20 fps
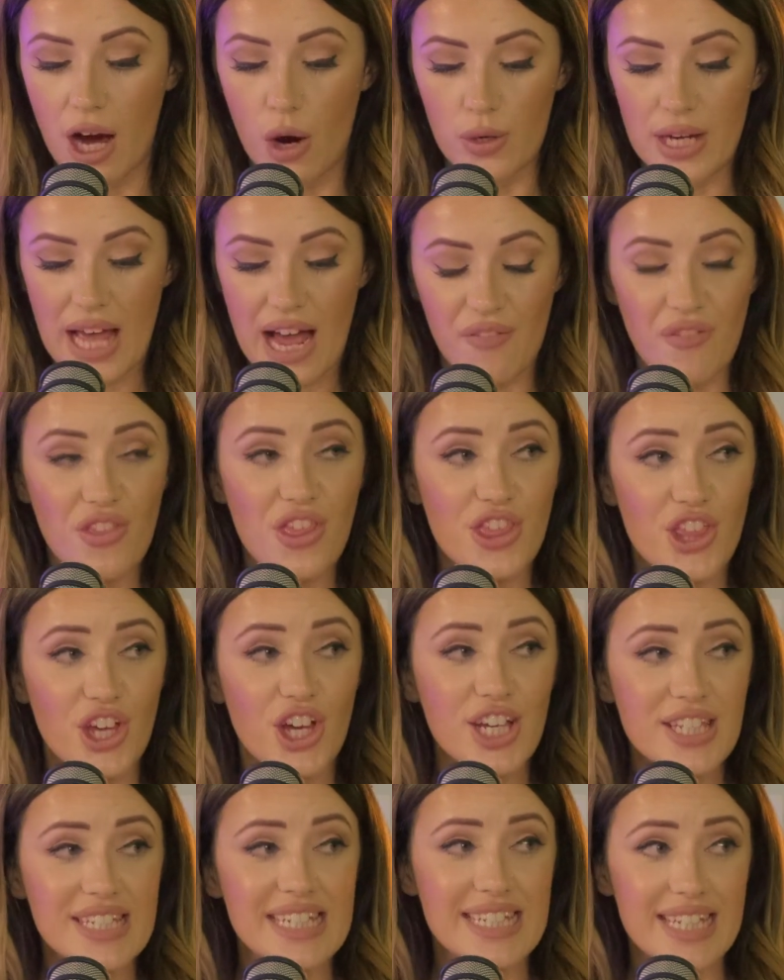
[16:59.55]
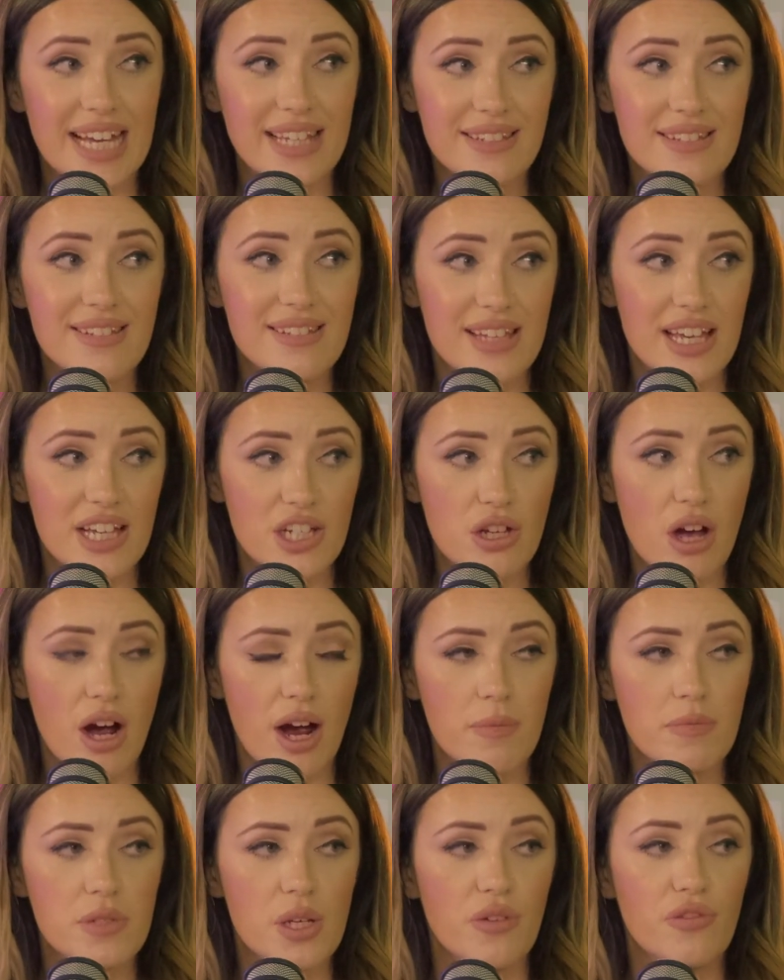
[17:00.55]
I would have 30 dancers at a
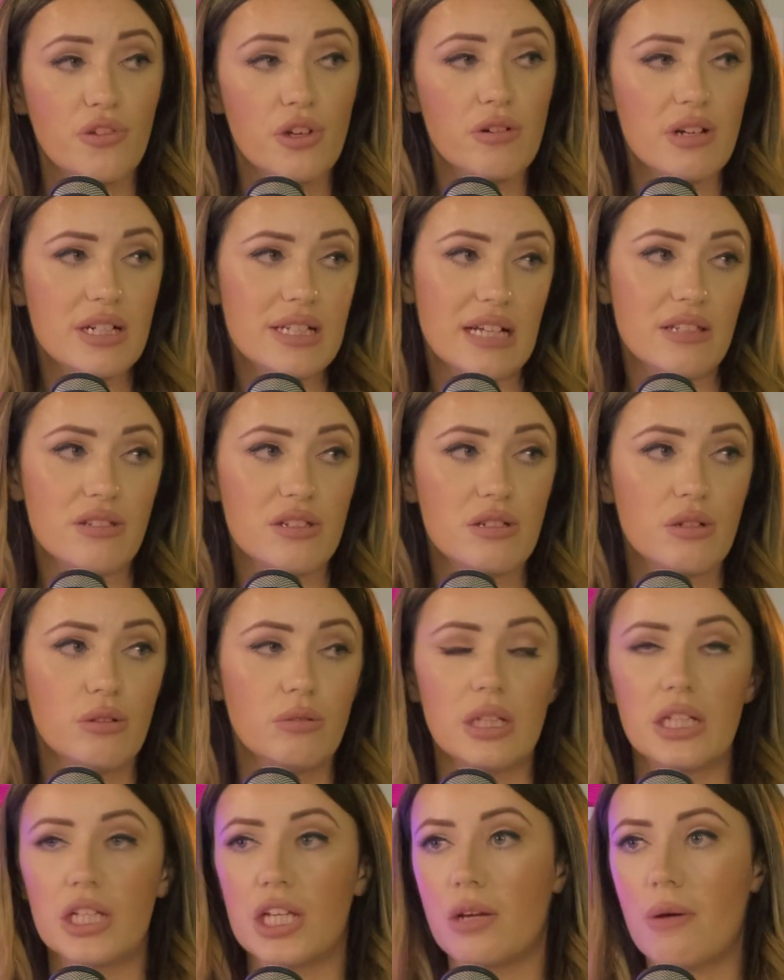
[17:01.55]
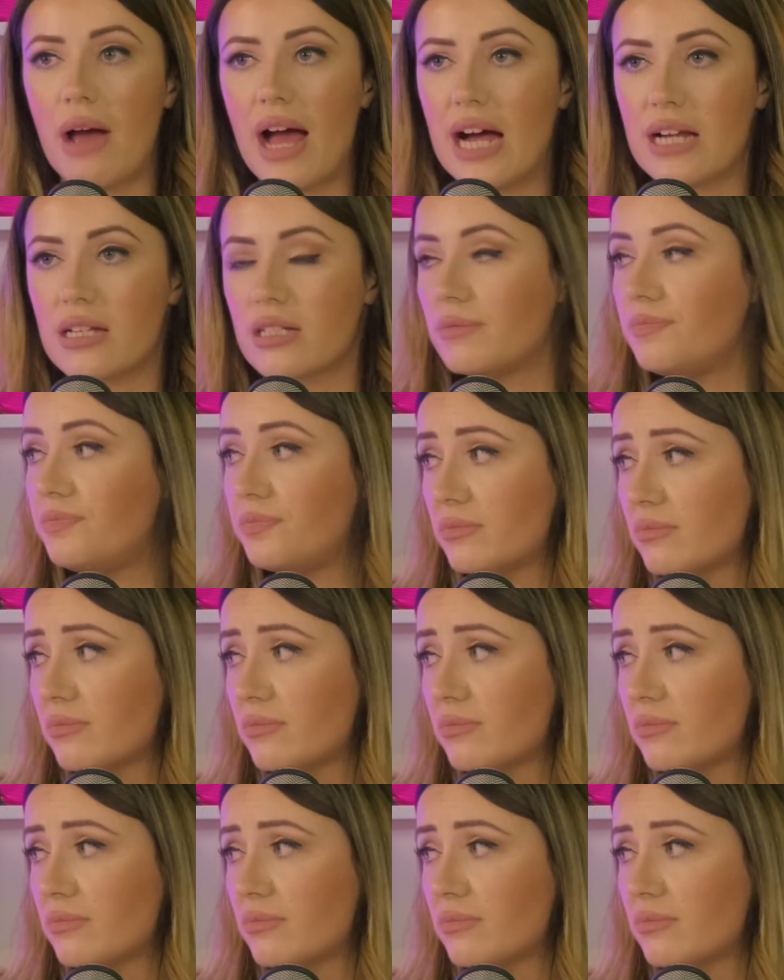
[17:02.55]
time. So if you were a dance school and you had,